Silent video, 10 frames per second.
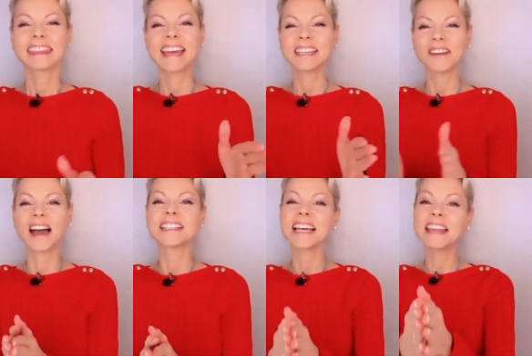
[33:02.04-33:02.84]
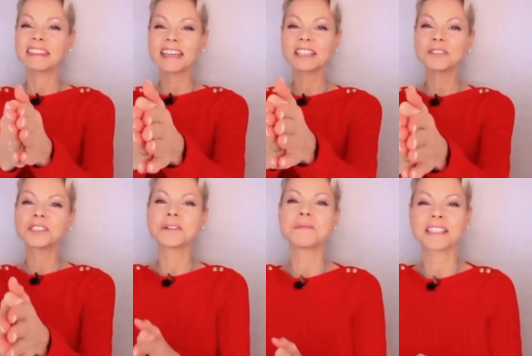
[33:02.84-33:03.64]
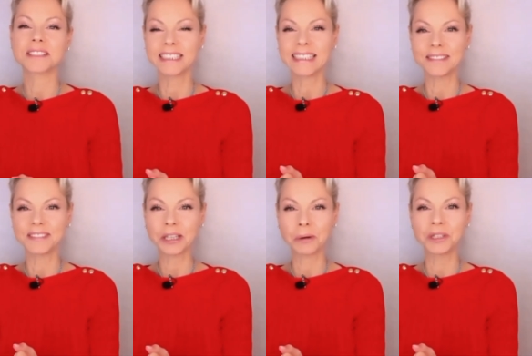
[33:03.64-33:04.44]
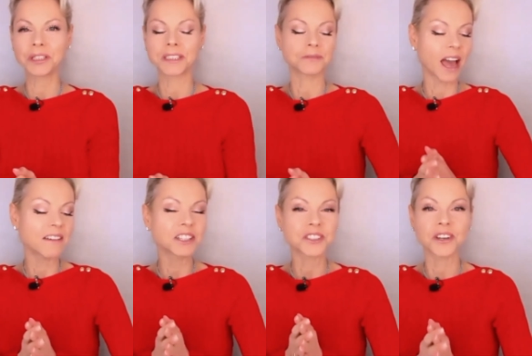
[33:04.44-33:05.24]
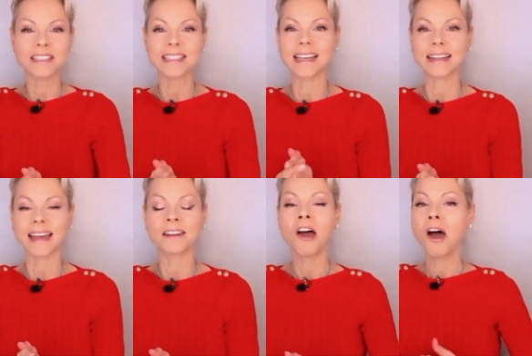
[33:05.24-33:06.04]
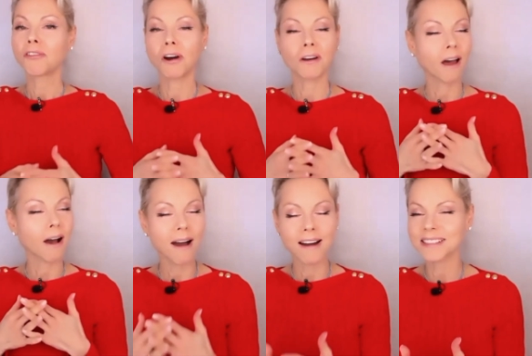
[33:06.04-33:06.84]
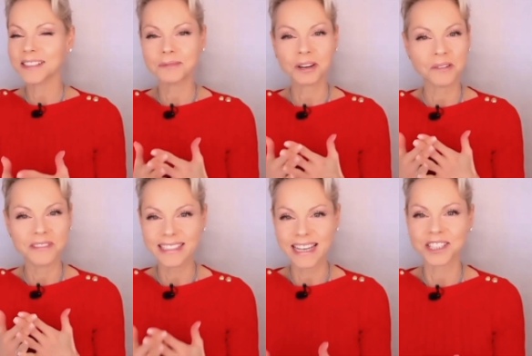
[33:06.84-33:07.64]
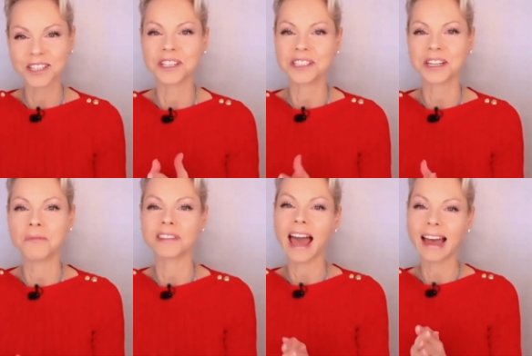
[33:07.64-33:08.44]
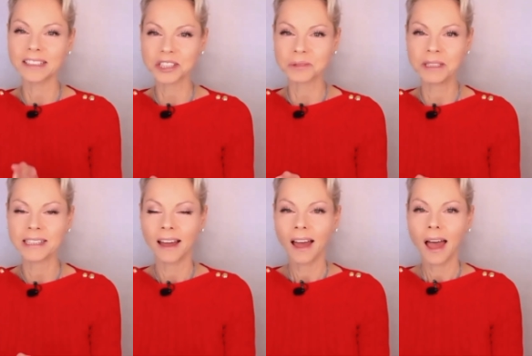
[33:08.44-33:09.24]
Thank you, Hannes. And thank you, dear Mentoring TV community, for having joined us yet again for an awesome conversation, this time with Hannes Schmid